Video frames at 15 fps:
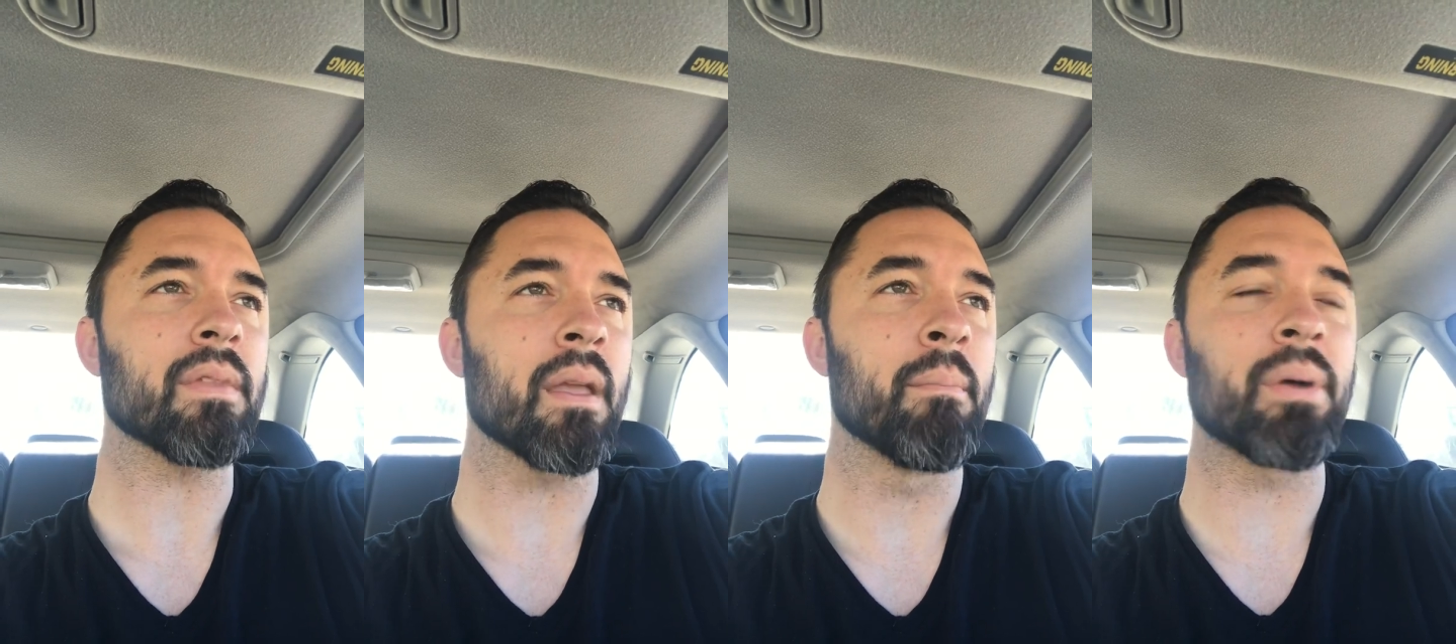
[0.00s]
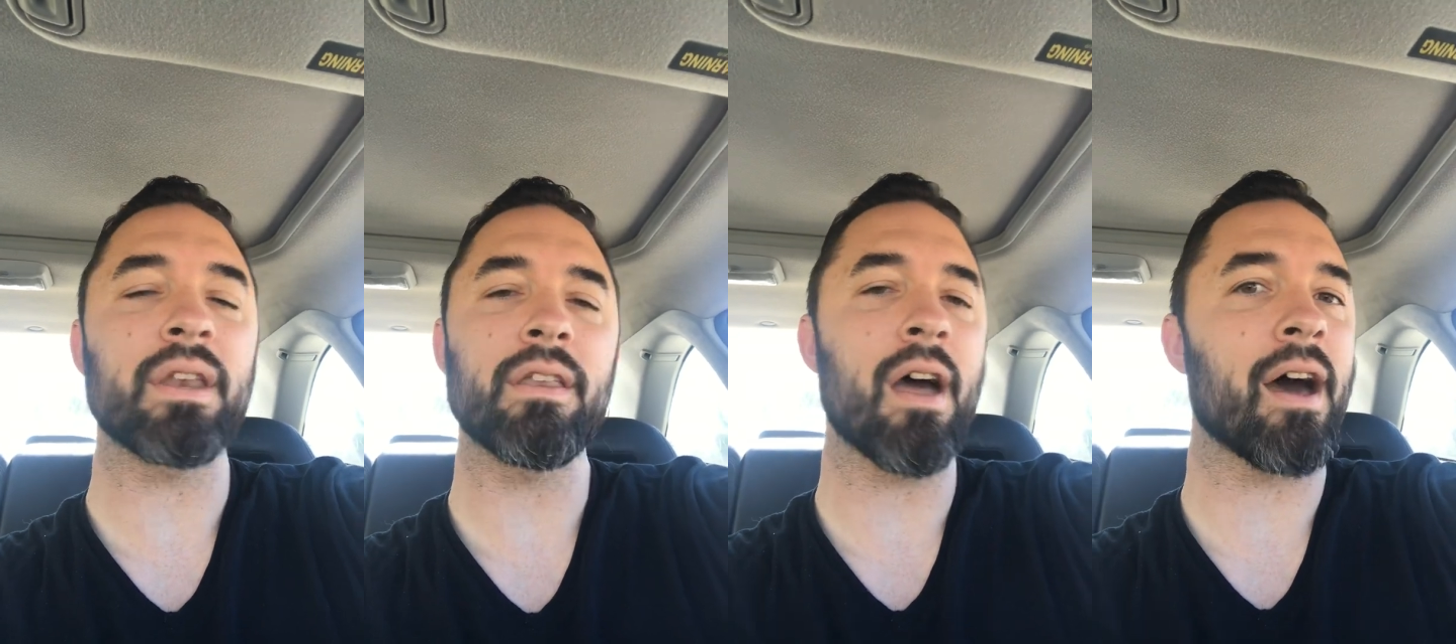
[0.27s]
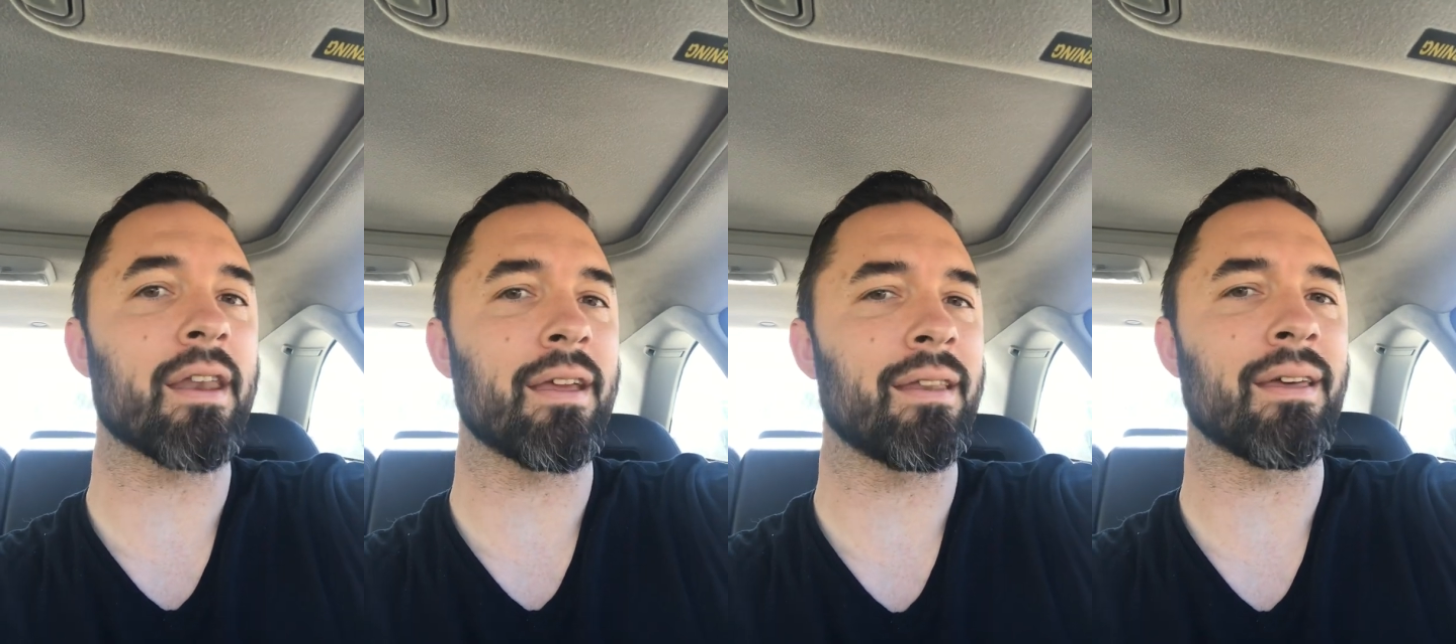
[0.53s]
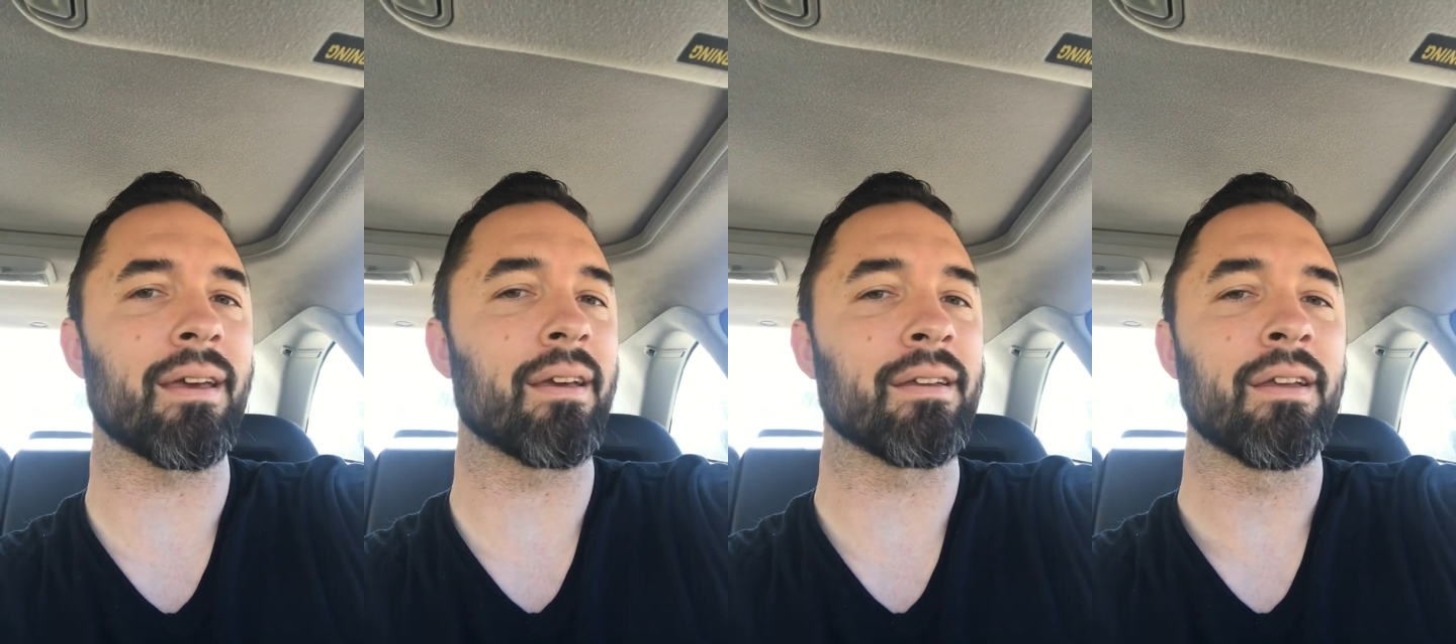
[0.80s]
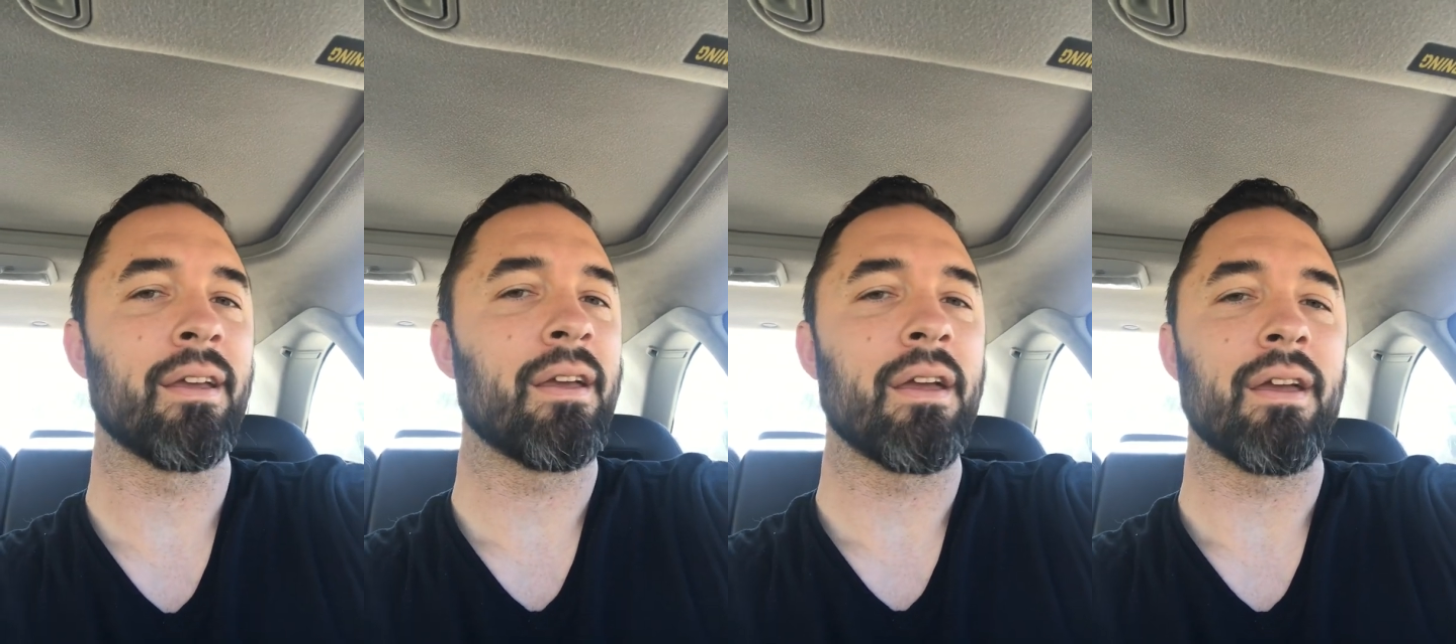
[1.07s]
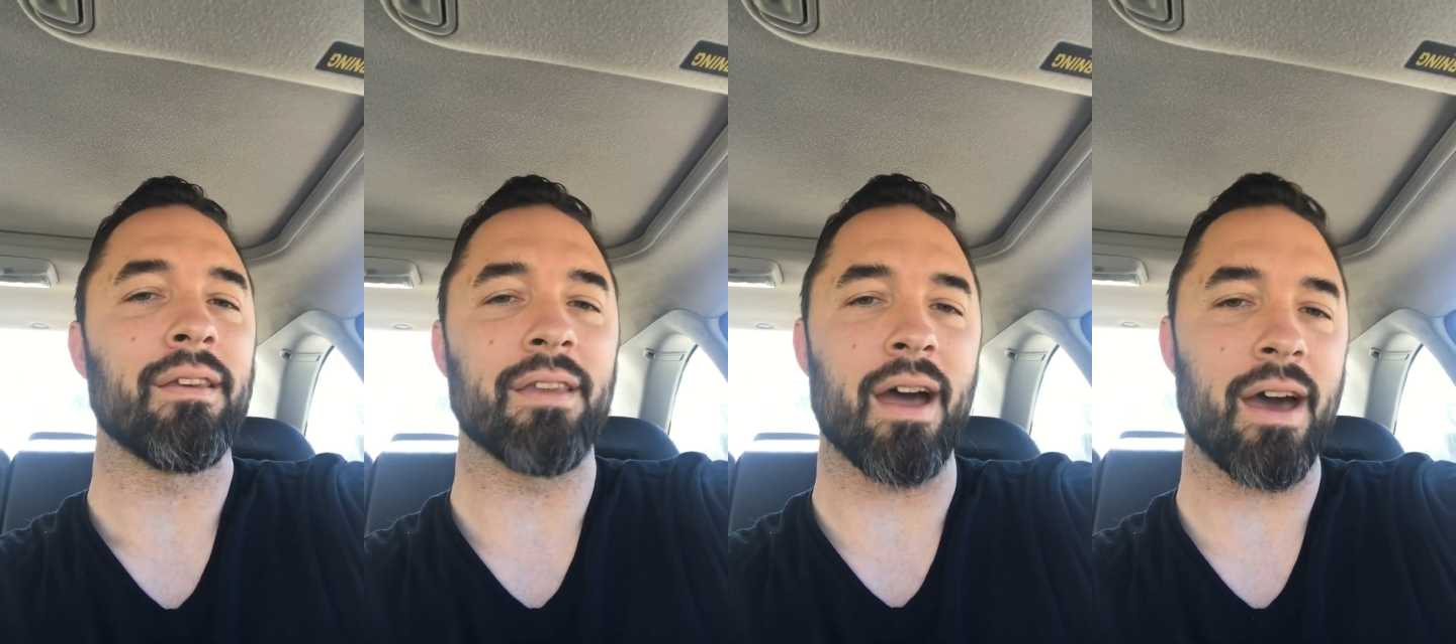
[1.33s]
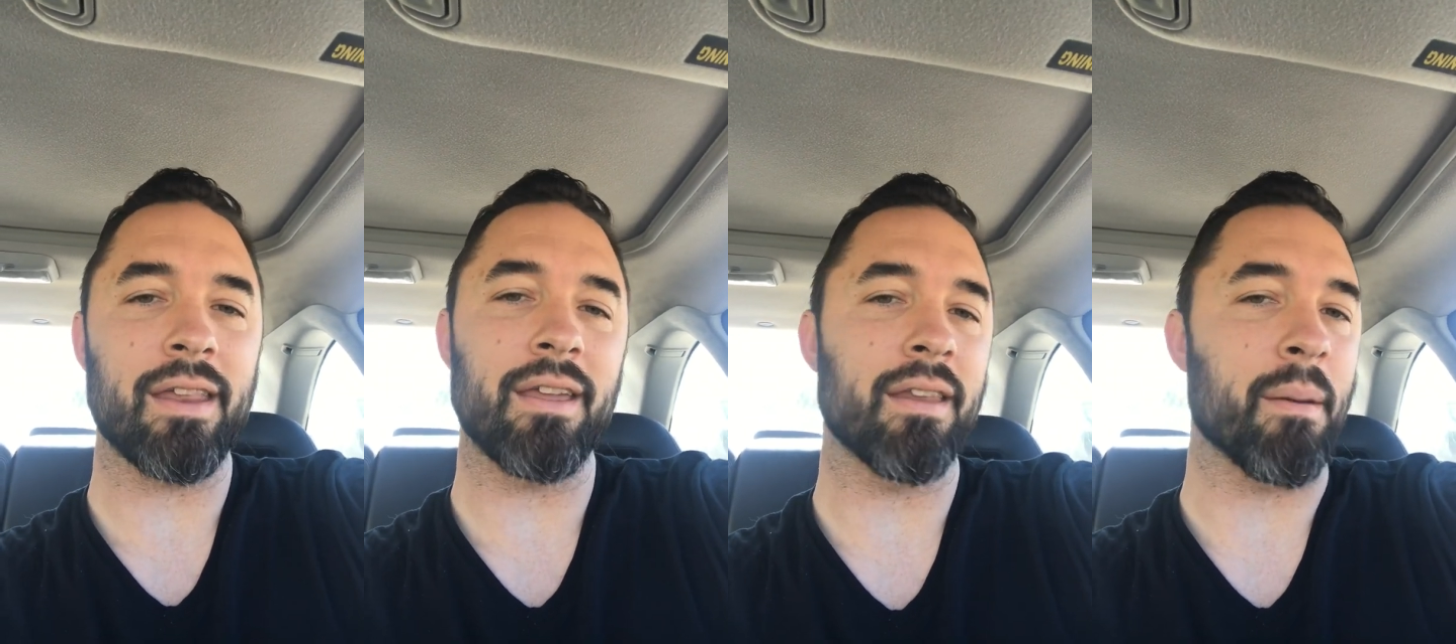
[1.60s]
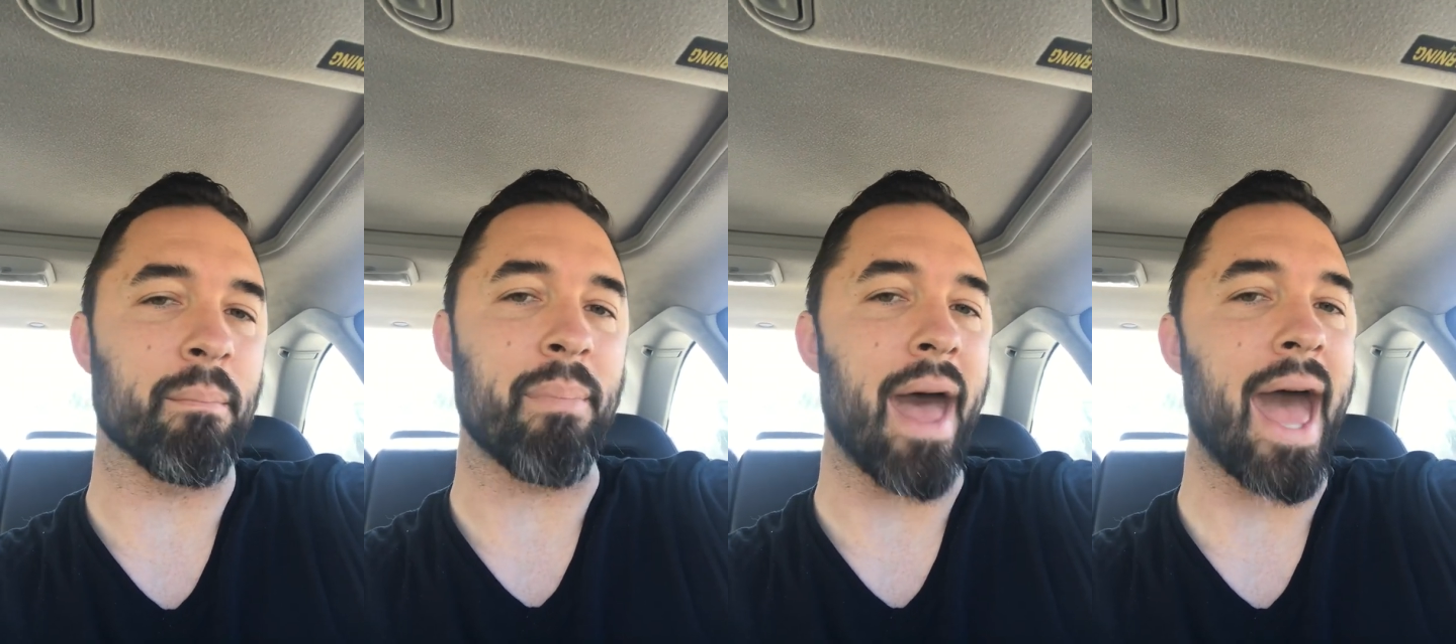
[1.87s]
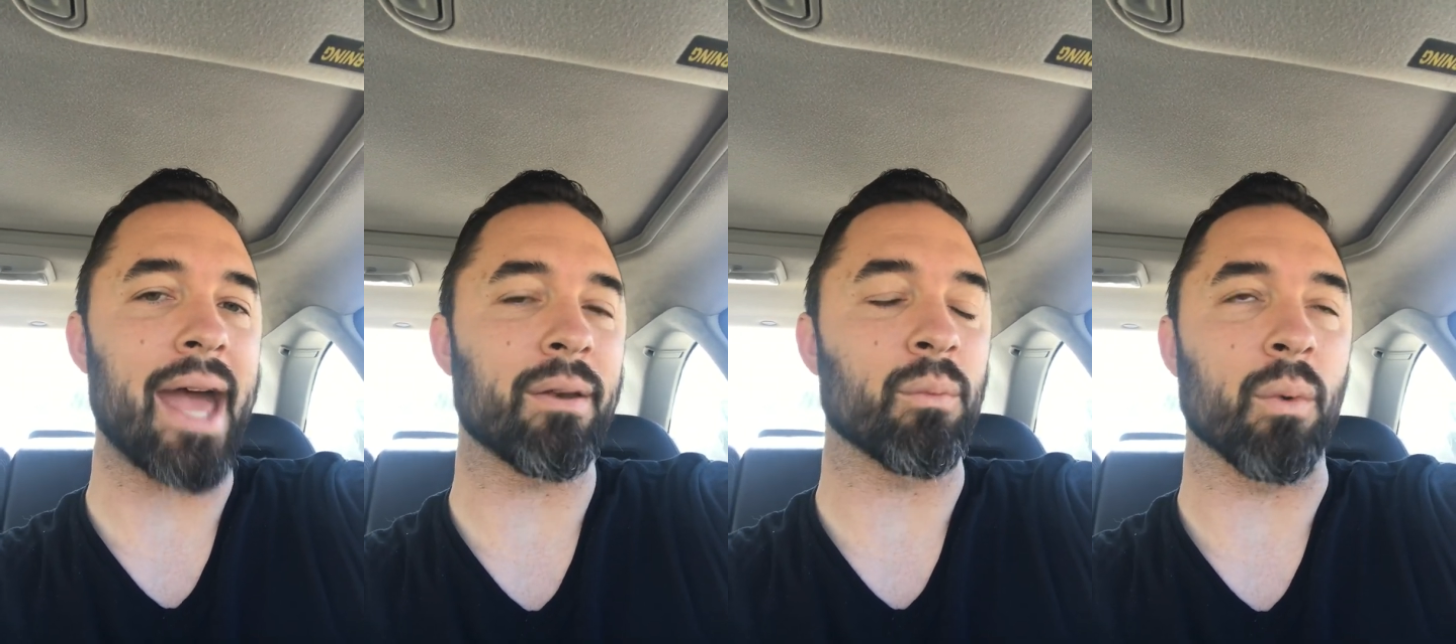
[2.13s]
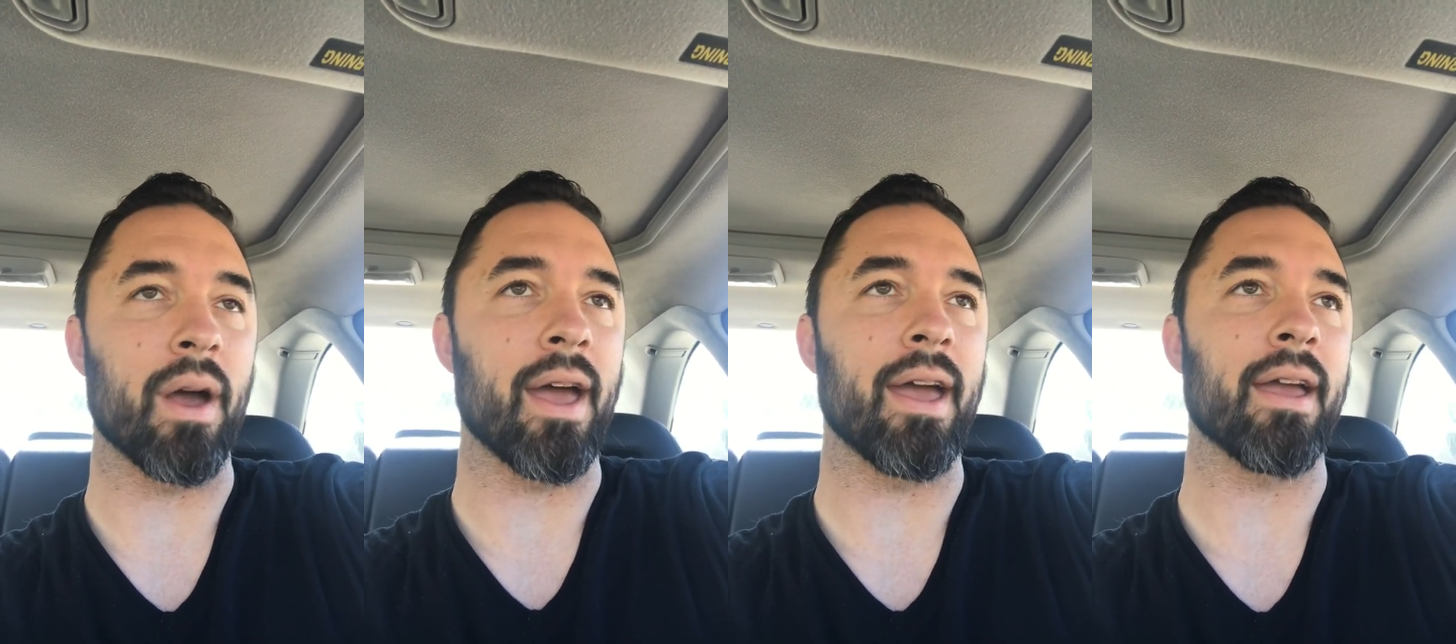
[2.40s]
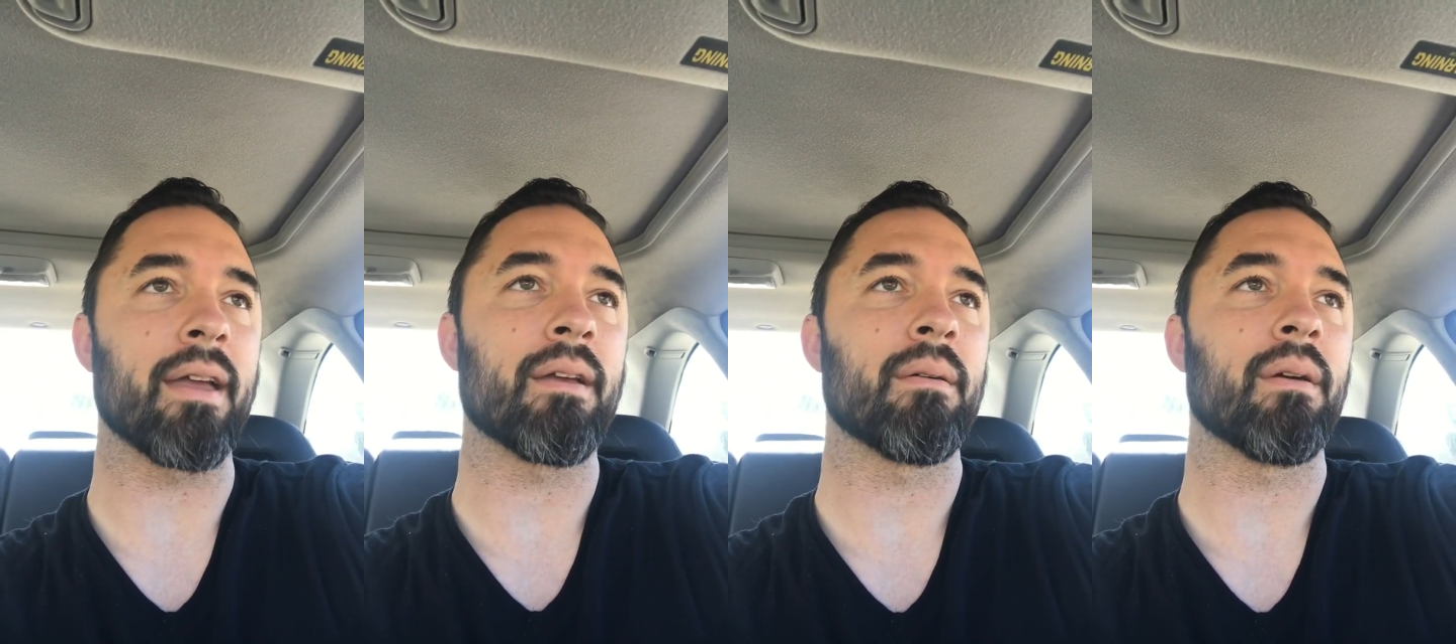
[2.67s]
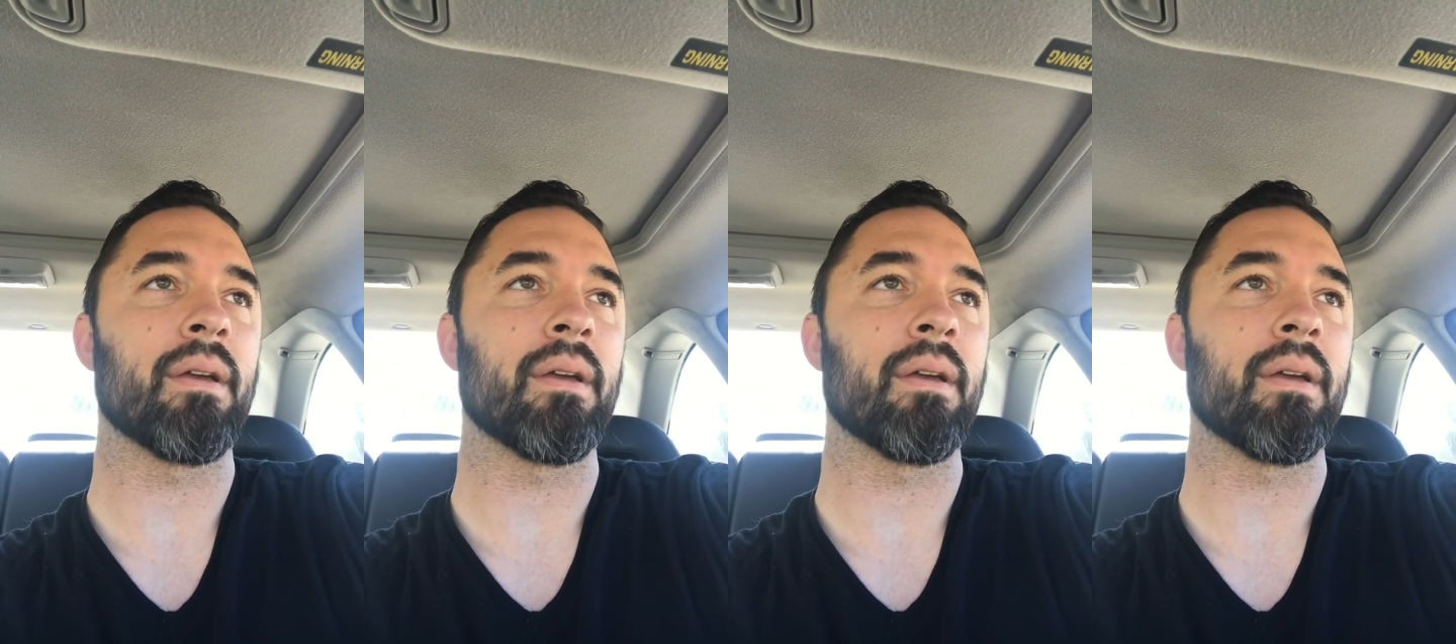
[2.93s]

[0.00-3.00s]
but not in a bad way,